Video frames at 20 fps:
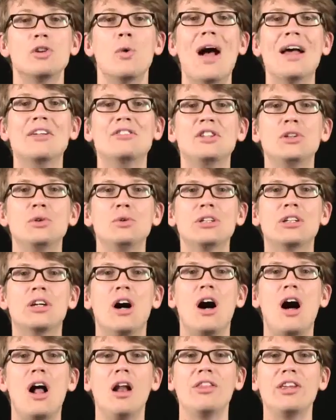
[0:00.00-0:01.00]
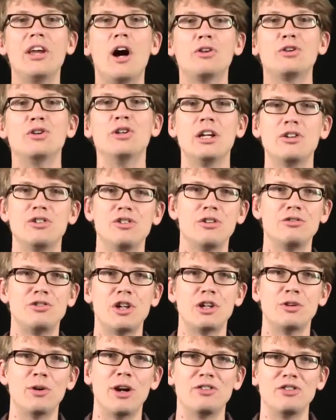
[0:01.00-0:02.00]
So as you'll recall, the alternation of
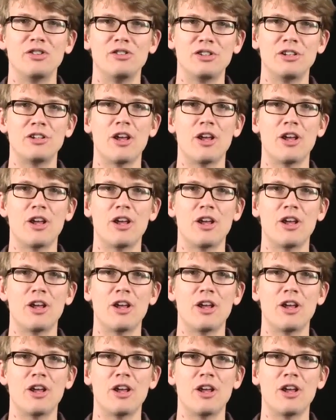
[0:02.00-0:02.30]
generations